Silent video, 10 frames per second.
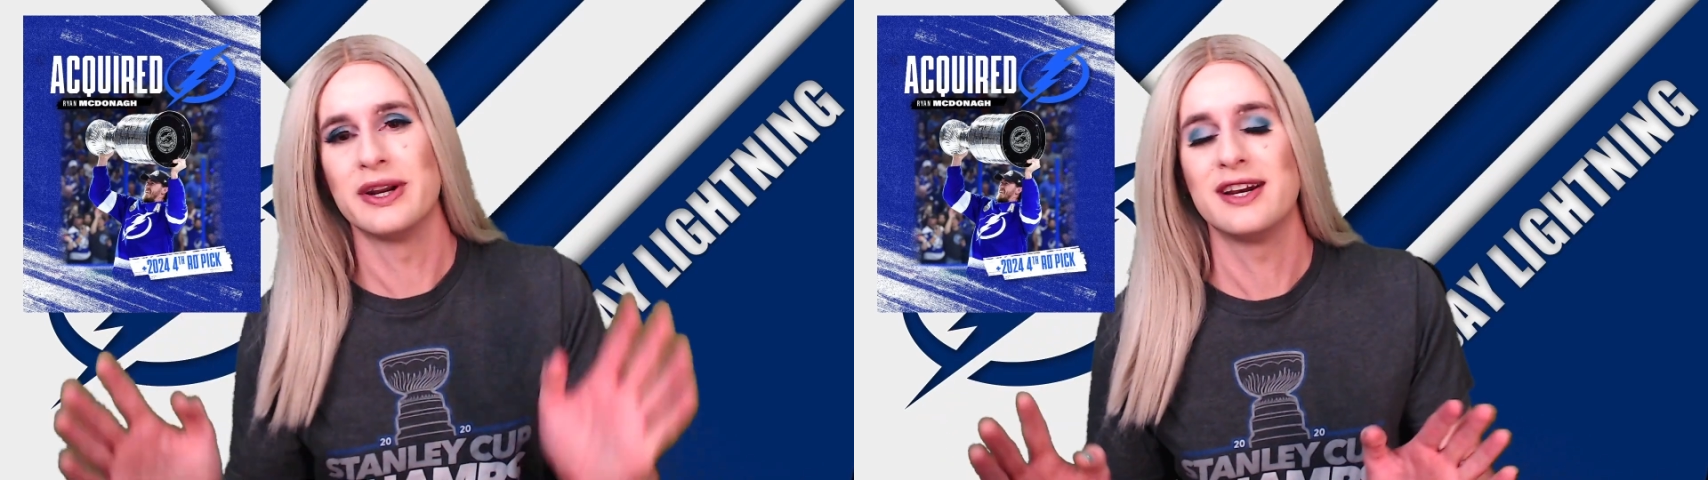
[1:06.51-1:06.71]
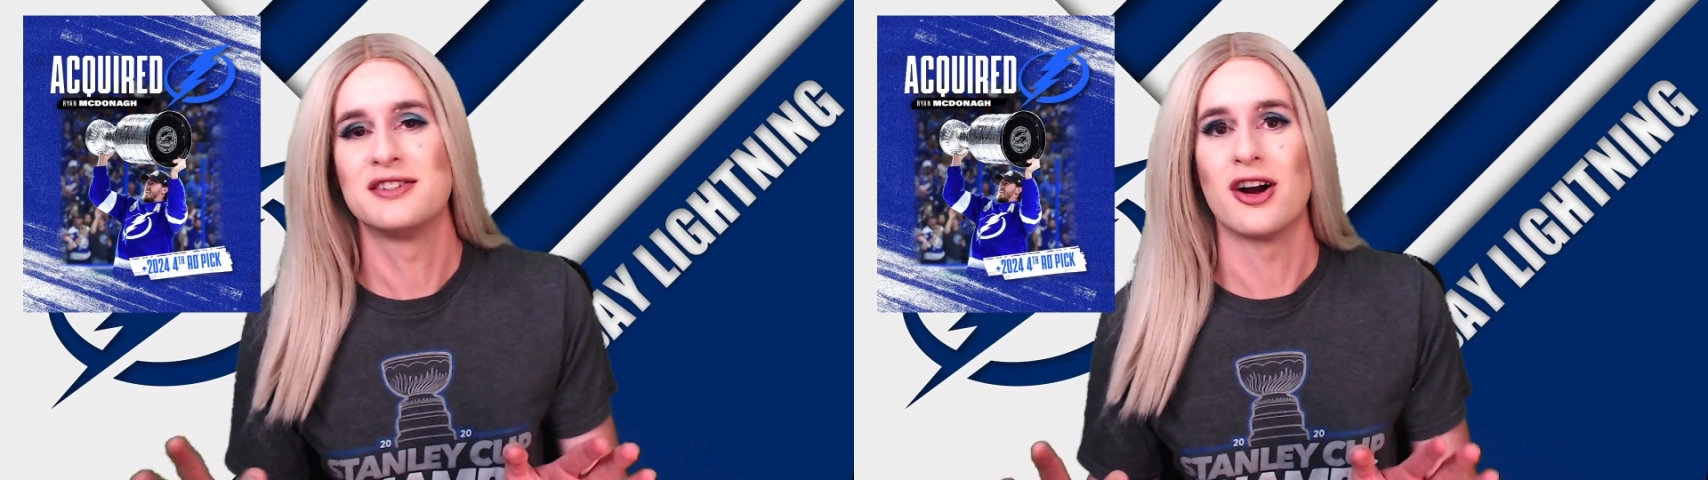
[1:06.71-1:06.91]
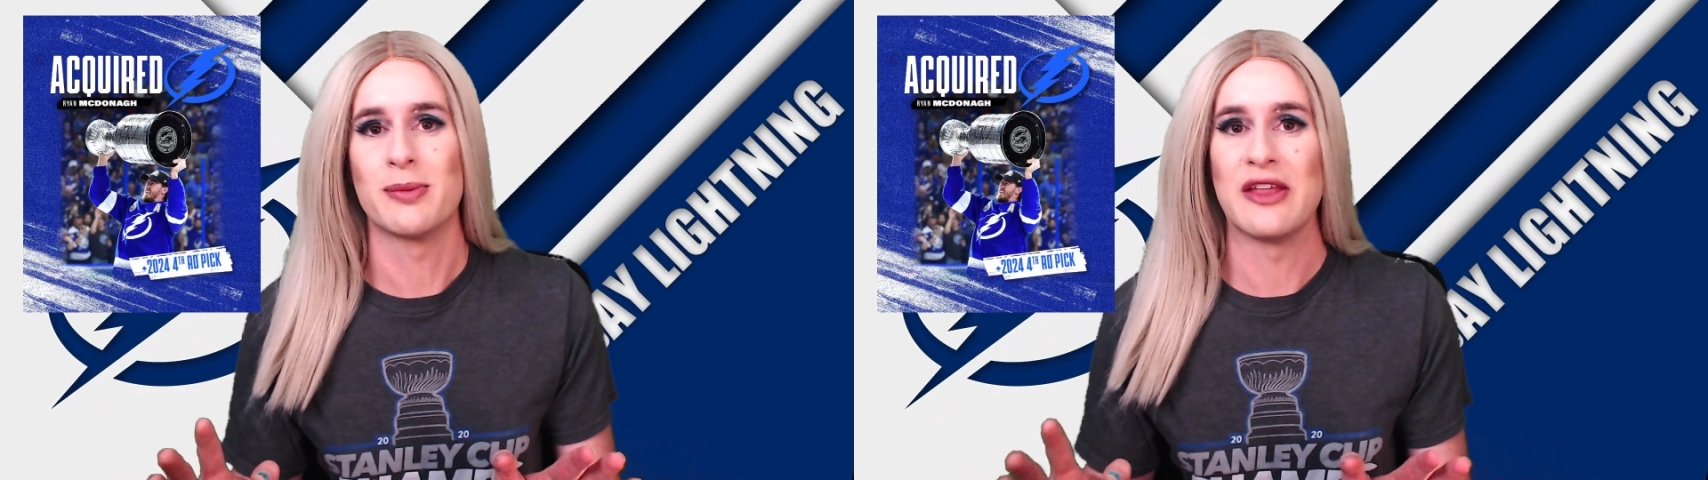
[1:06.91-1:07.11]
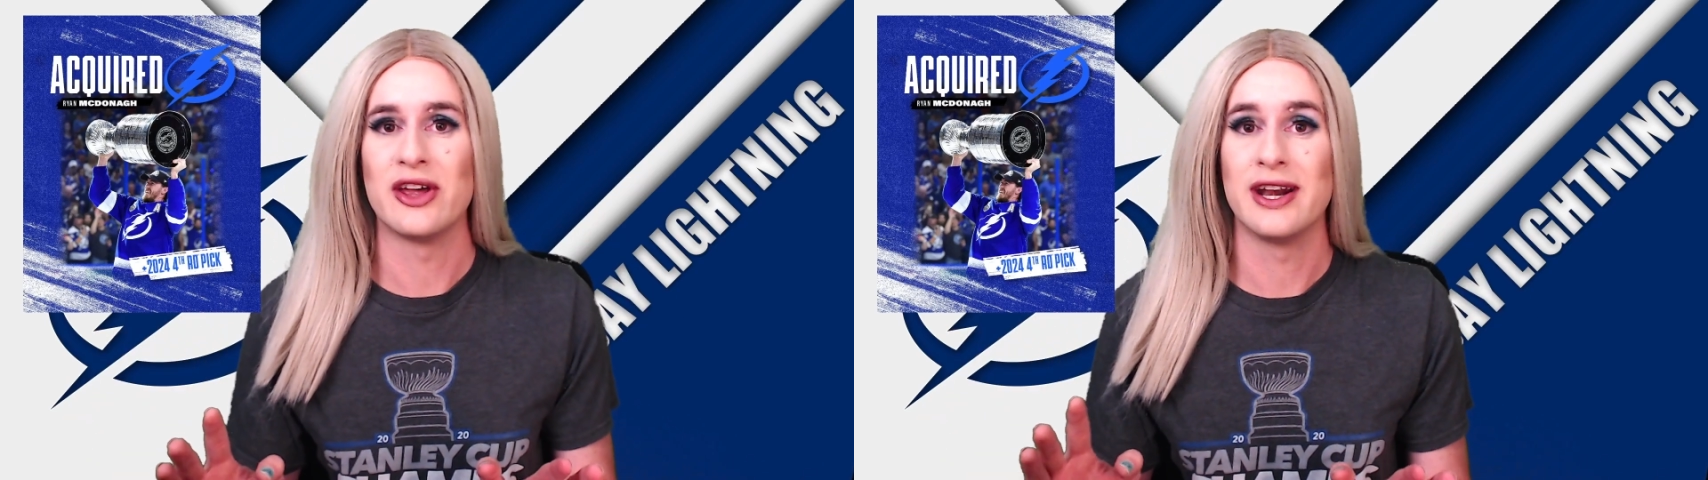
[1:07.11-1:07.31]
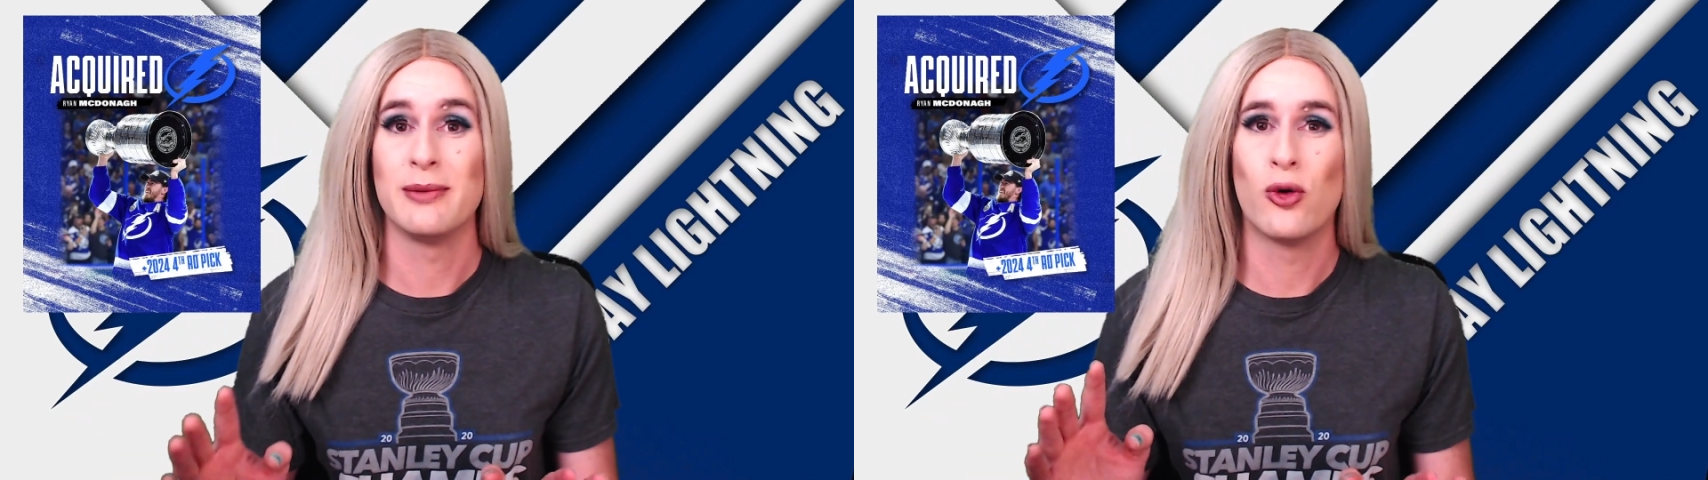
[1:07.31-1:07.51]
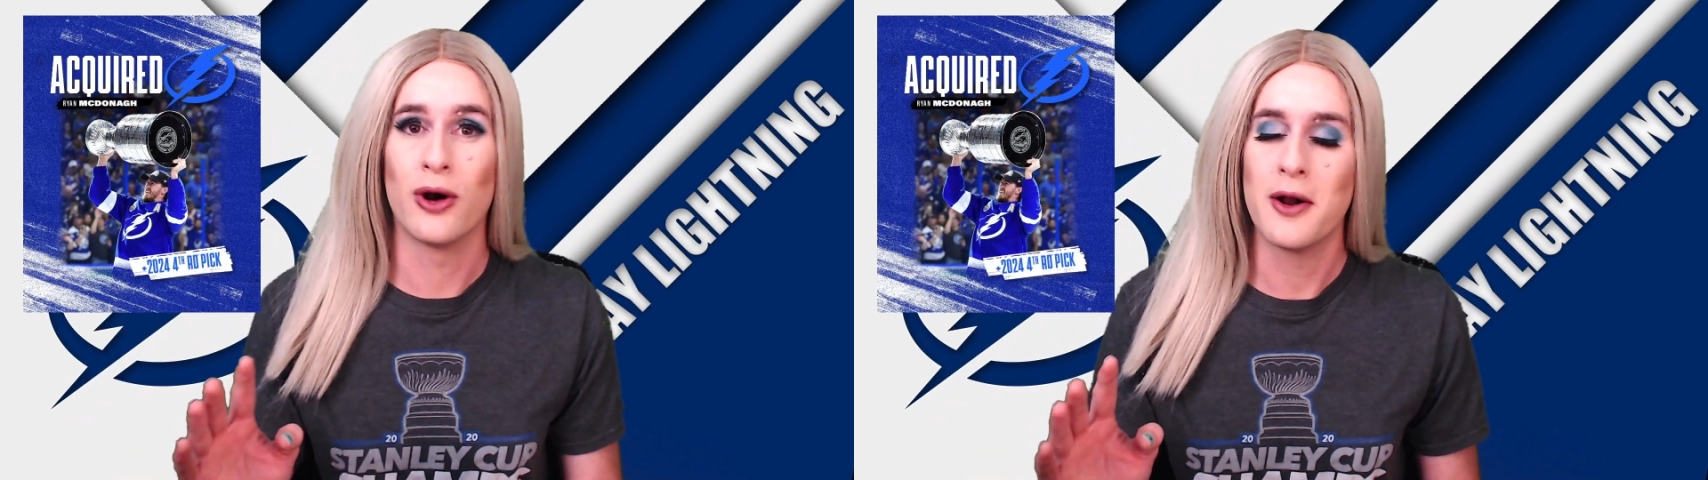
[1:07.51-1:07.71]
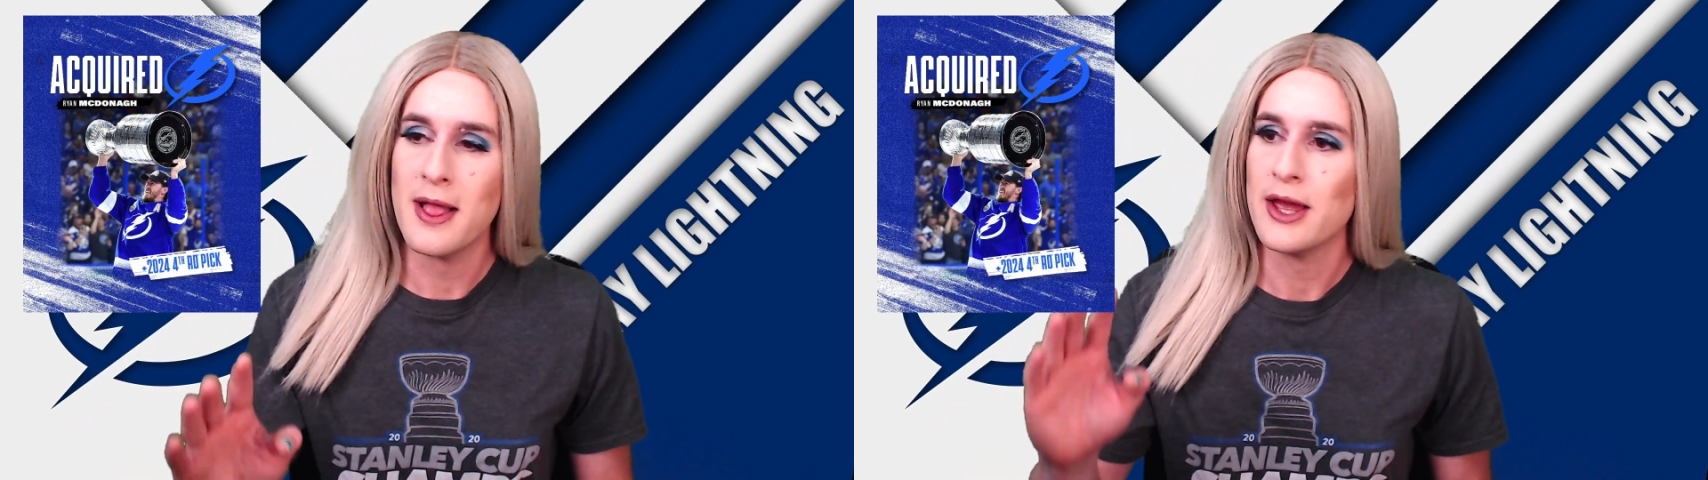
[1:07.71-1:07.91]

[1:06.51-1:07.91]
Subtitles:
need to talk about that anymore,